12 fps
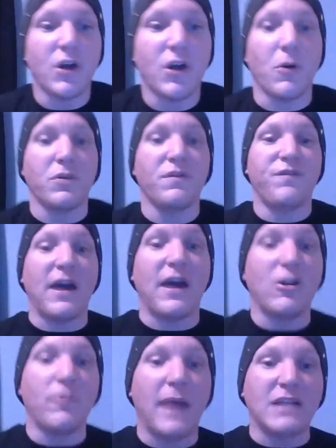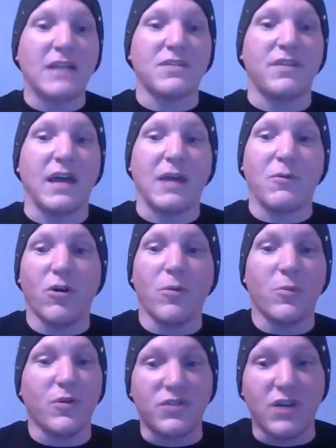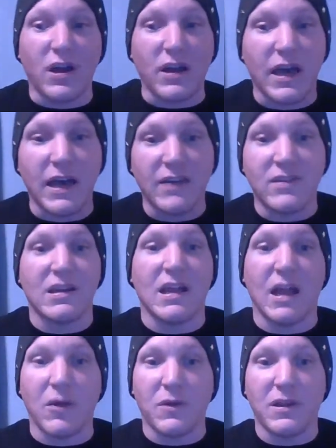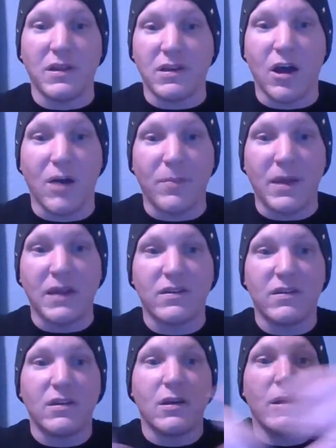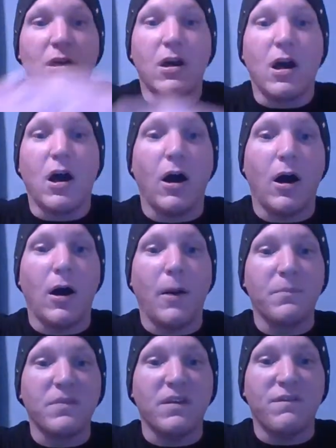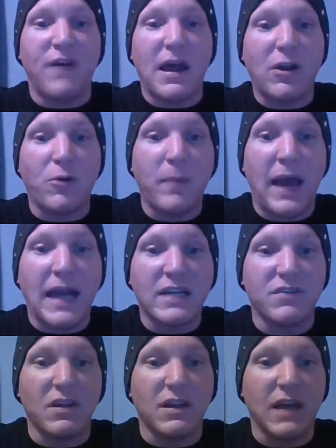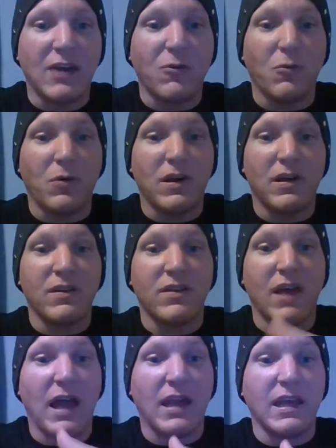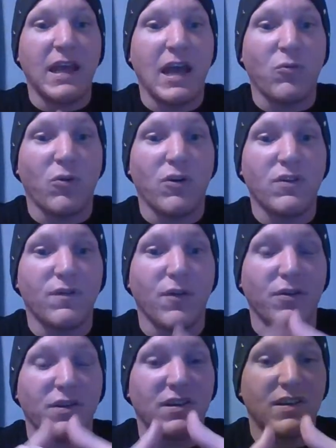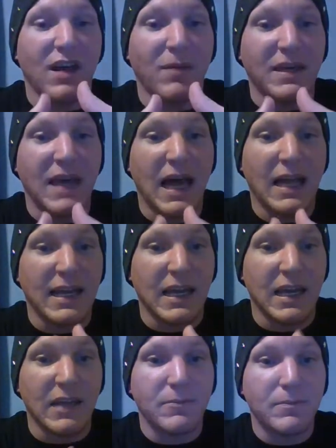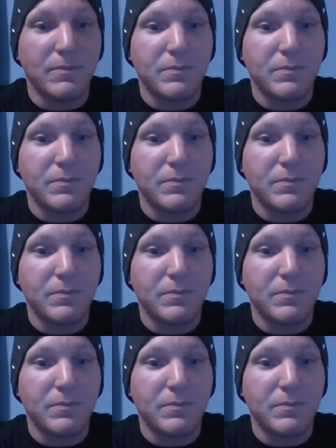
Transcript: So the final match of the night, we're almost done, guys, and then I read the comments. The final match of the night was Eddie Edwards versus Sami Callihan.